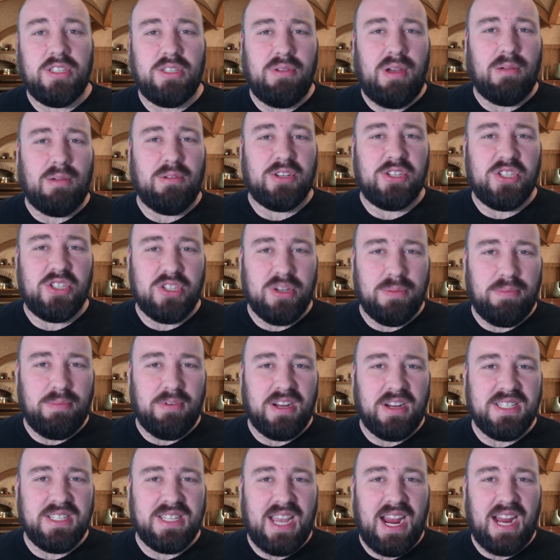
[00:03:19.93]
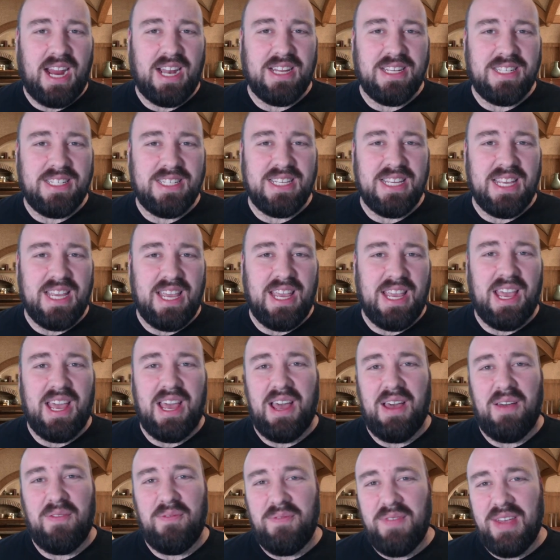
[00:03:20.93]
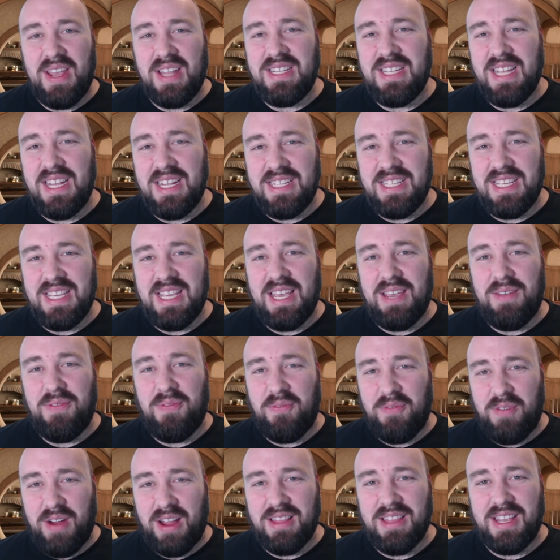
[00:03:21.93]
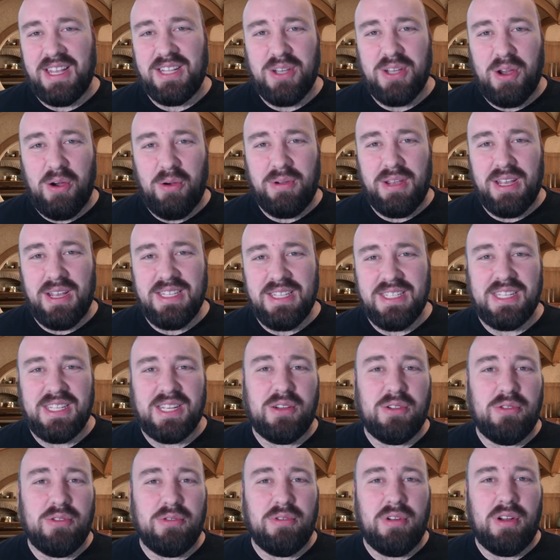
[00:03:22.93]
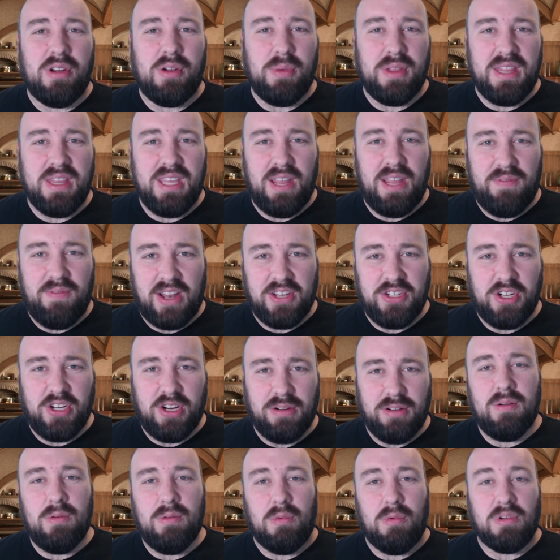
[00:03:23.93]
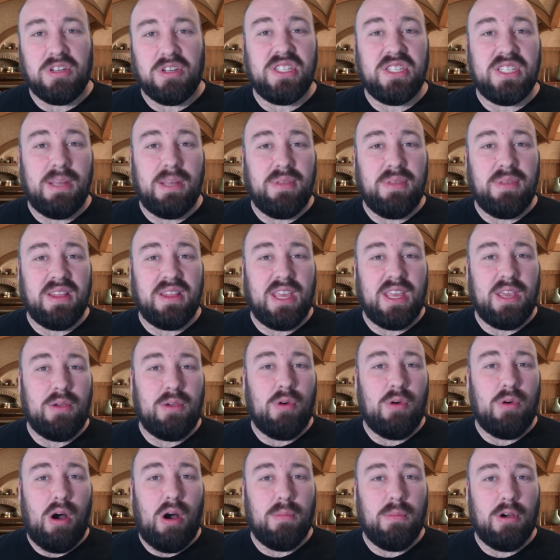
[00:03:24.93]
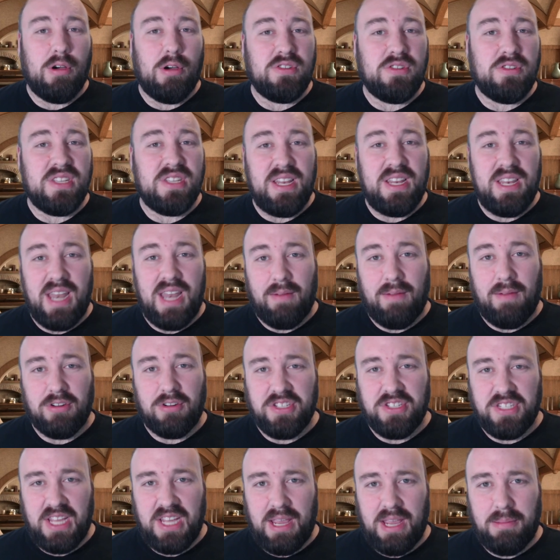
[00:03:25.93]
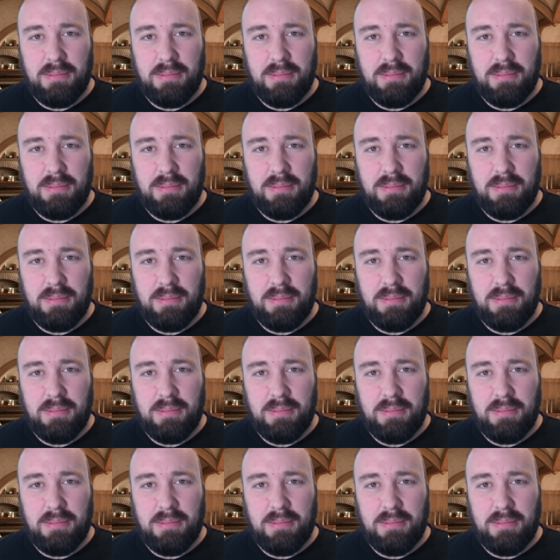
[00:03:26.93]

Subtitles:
I was super excited to see VTT-friendly tokens included with the adventure, which is something that you almost never see.